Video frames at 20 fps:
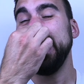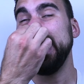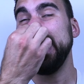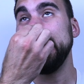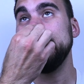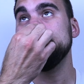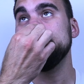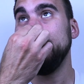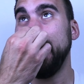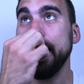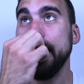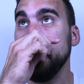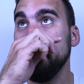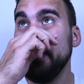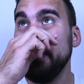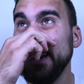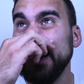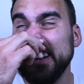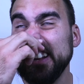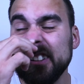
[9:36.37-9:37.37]
In my
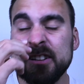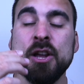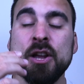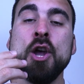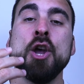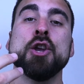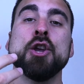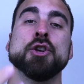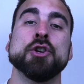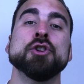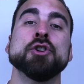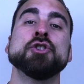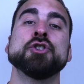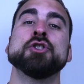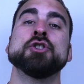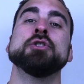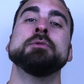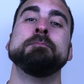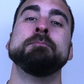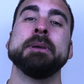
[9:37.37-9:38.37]
opinion, you
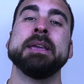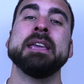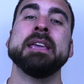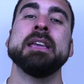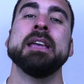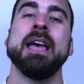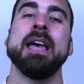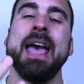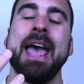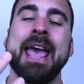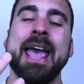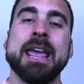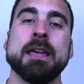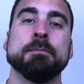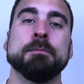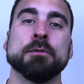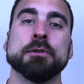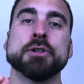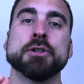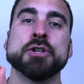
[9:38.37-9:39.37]
should be
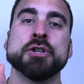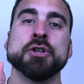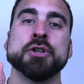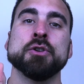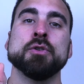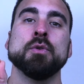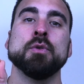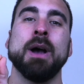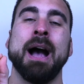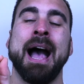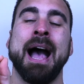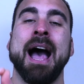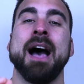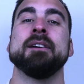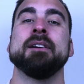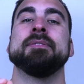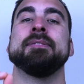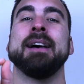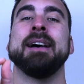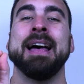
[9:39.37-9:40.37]
able to
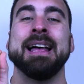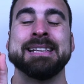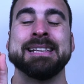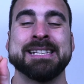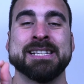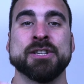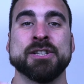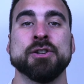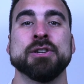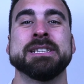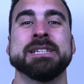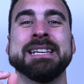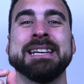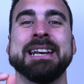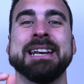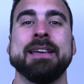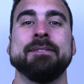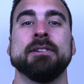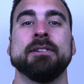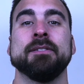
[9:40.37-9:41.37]
have a
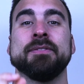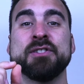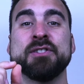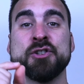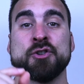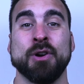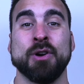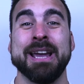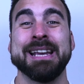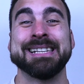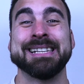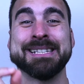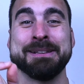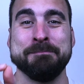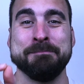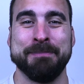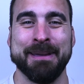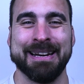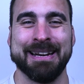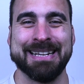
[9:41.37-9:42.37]
certain level of
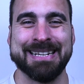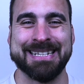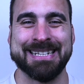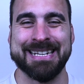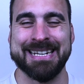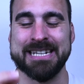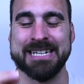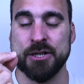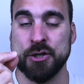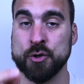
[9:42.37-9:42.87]
traceability.